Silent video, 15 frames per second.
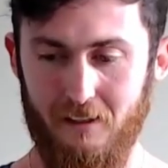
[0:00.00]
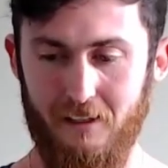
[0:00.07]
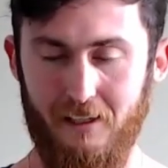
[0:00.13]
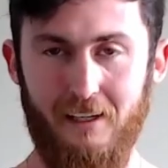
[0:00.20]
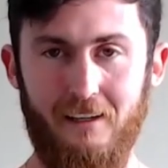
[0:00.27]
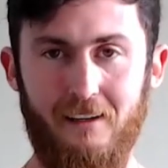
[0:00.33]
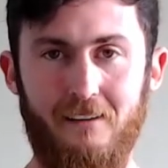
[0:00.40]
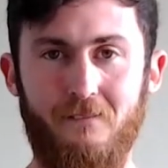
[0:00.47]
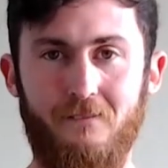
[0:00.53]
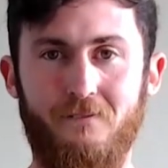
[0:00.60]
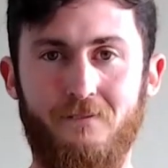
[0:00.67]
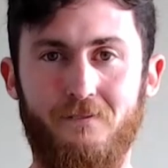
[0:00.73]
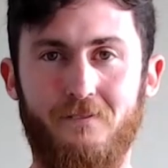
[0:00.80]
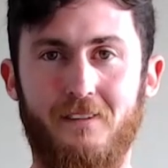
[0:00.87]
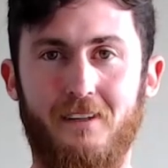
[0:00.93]
and
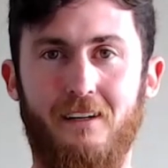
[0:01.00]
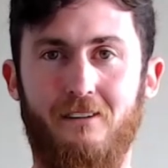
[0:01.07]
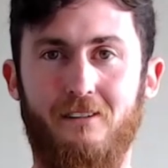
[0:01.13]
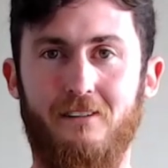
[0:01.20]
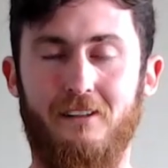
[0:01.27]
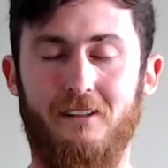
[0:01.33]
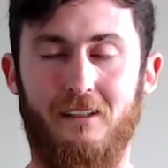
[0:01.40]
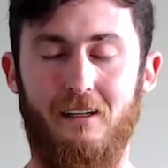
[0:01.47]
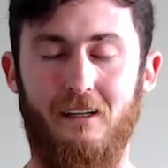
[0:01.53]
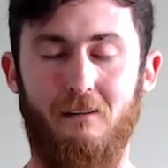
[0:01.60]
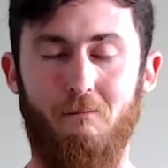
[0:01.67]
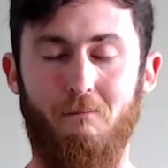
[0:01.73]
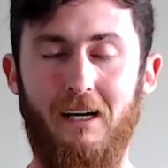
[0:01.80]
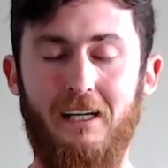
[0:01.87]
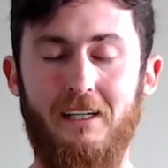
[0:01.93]
it was
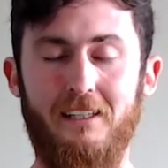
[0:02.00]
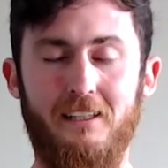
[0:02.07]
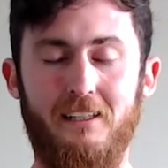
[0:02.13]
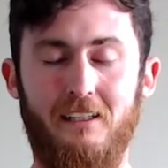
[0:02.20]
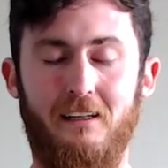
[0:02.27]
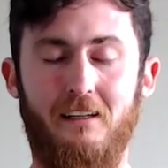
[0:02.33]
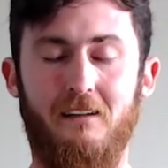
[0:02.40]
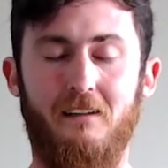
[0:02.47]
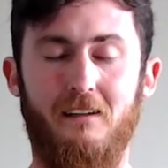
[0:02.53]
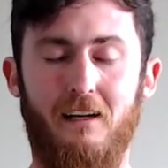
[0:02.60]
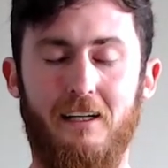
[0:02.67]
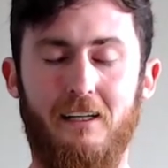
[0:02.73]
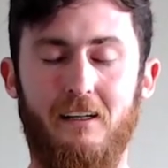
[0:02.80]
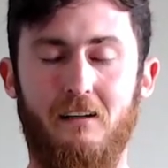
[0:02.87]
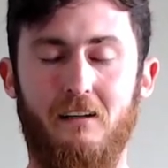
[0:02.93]
amazing. And
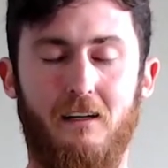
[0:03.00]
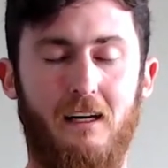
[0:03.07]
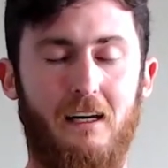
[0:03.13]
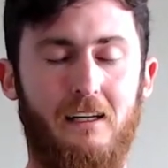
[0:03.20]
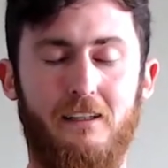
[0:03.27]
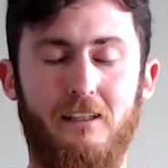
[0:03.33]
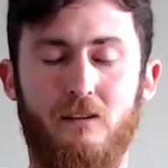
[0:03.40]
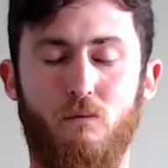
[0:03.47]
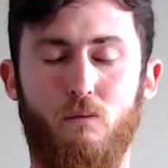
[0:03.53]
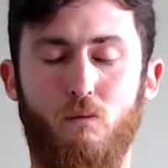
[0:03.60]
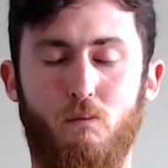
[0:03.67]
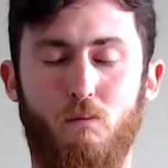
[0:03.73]
like it just